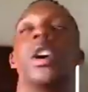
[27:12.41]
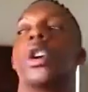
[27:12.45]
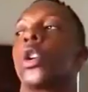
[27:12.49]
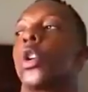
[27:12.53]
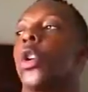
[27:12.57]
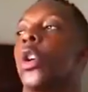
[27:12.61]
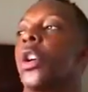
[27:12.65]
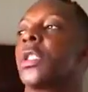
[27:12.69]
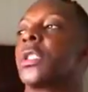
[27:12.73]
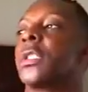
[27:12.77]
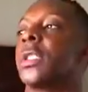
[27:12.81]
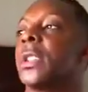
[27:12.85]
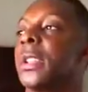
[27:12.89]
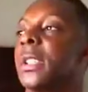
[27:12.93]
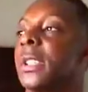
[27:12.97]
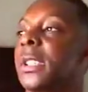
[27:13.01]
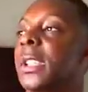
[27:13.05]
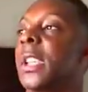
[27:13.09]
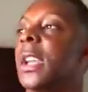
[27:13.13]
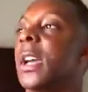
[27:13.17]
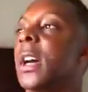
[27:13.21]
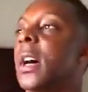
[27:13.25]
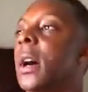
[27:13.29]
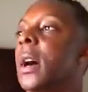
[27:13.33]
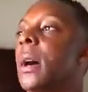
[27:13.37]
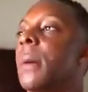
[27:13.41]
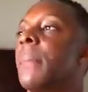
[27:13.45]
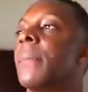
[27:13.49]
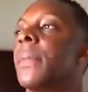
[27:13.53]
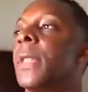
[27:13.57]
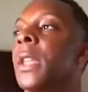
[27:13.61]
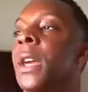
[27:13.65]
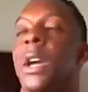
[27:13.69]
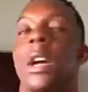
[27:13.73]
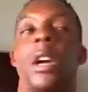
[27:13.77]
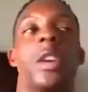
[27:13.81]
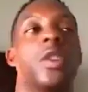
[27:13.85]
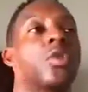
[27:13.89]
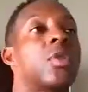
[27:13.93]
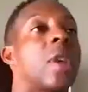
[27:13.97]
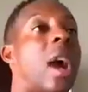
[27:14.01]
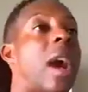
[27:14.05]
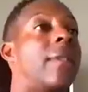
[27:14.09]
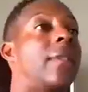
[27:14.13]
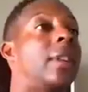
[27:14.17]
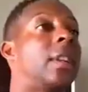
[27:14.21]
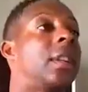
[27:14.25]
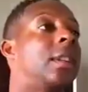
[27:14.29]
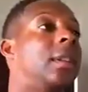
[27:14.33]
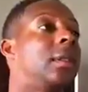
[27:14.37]
going to the gym,
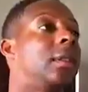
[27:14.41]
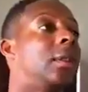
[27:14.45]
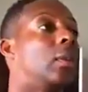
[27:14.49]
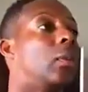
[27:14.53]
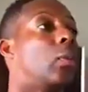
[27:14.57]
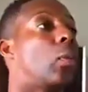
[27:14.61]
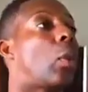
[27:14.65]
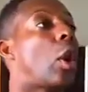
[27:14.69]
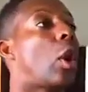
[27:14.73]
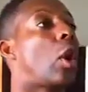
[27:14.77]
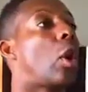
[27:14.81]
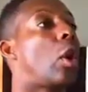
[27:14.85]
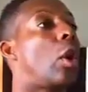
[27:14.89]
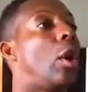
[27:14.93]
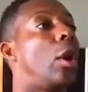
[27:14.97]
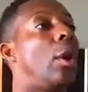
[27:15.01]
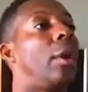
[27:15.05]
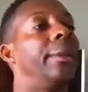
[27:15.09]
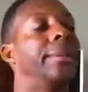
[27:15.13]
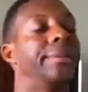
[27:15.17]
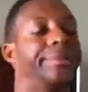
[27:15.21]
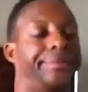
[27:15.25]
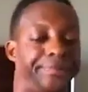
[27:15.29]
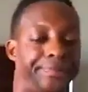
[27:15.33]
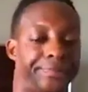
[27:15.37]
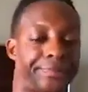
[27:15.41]
traveling the world,